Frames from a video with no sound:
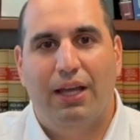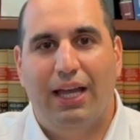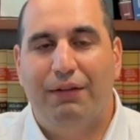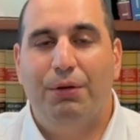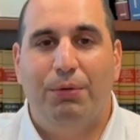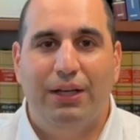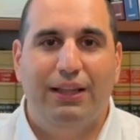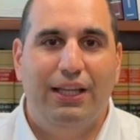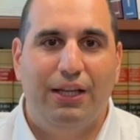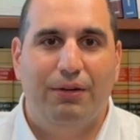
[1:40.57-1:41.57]
Everyone at the
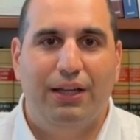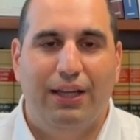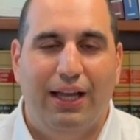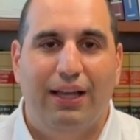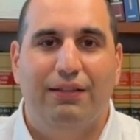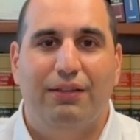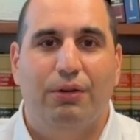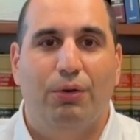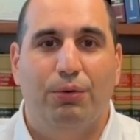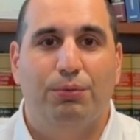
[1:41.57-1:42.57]
hearing has
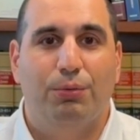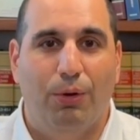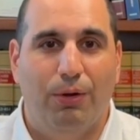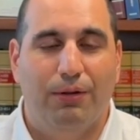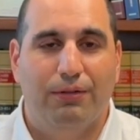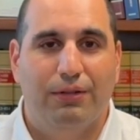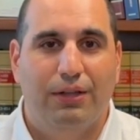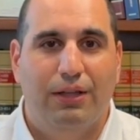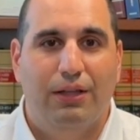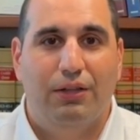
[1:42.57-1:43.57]
their own role.
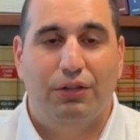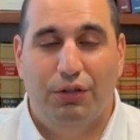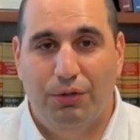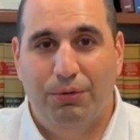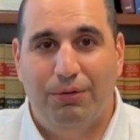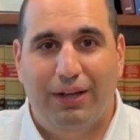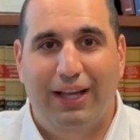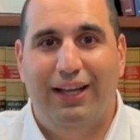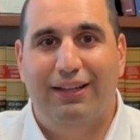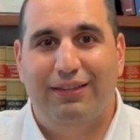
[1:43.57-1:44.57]
You,
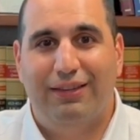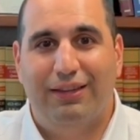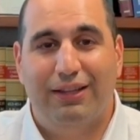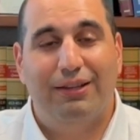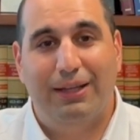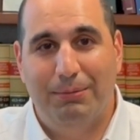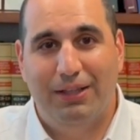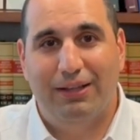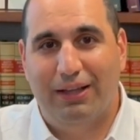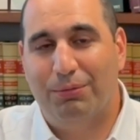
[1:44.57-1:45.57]
as the
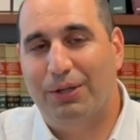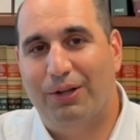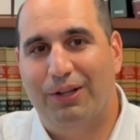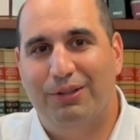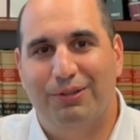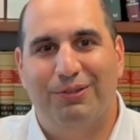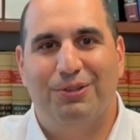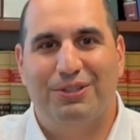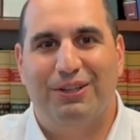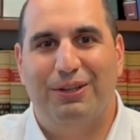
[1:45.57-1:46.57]
claimant, as we call you in Social
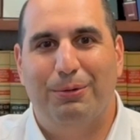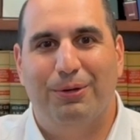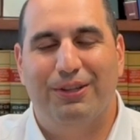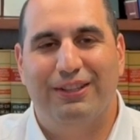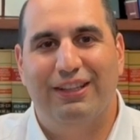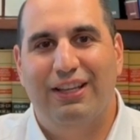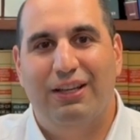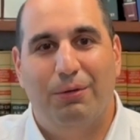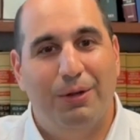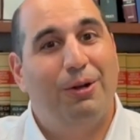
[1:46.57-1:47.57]
Security world,
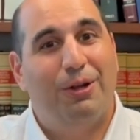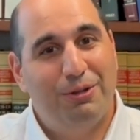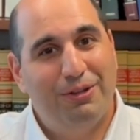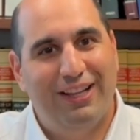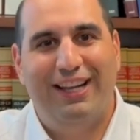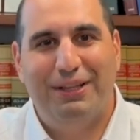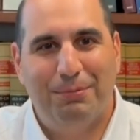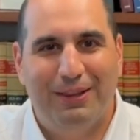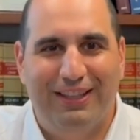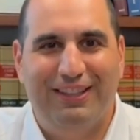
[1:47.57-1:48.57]
we call you clients,
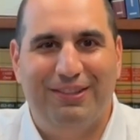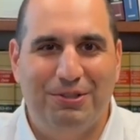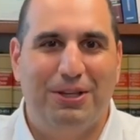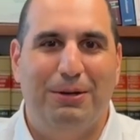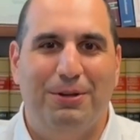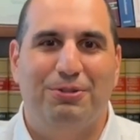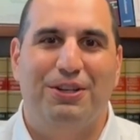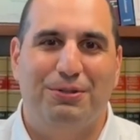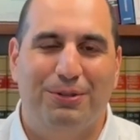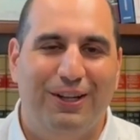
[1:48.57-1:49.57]
but the Social Security
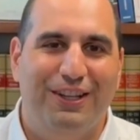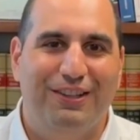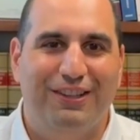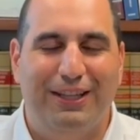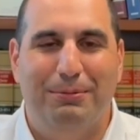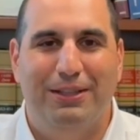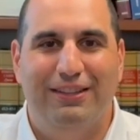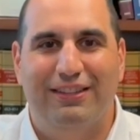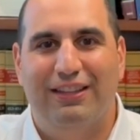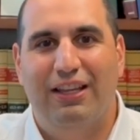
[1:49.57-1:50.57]
Administration will call you
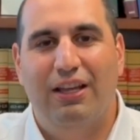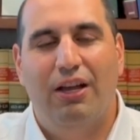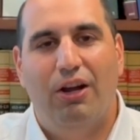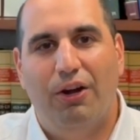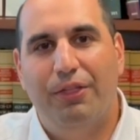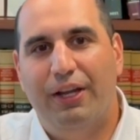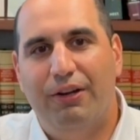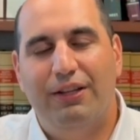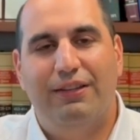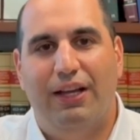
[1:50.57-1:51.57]
claimants, are there
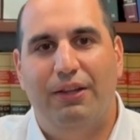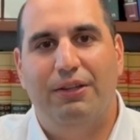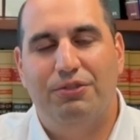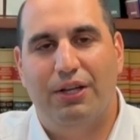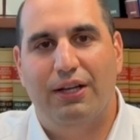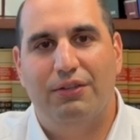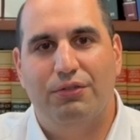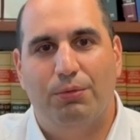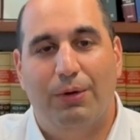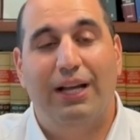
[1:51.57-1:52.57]
to tell the judge
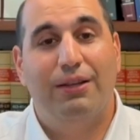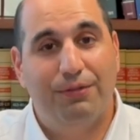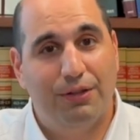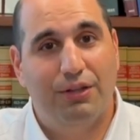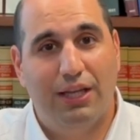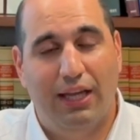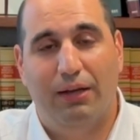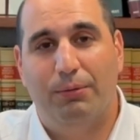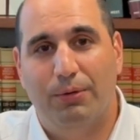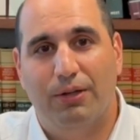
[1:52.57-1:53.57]
why you feel you
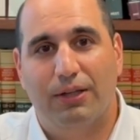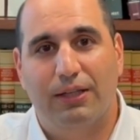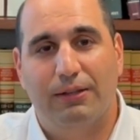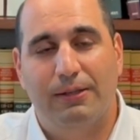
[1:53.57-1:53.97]
can't work.